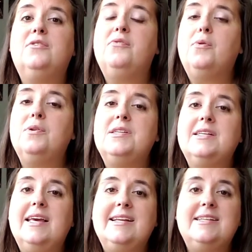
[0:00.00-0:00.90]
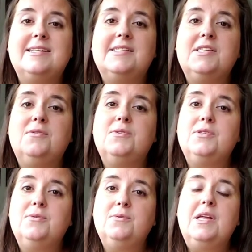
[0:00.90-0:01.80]
look forward to getting to see you
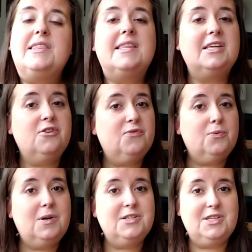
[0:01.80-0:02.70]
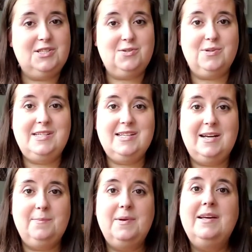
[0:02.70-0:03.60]
soon. Thank you for watching
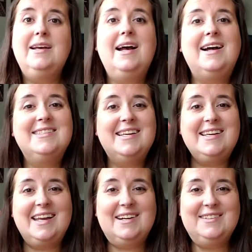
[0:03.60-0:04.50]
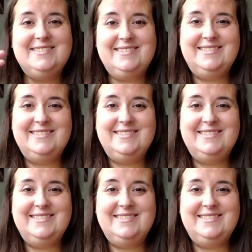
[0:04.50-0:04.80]
Storytime. Take care.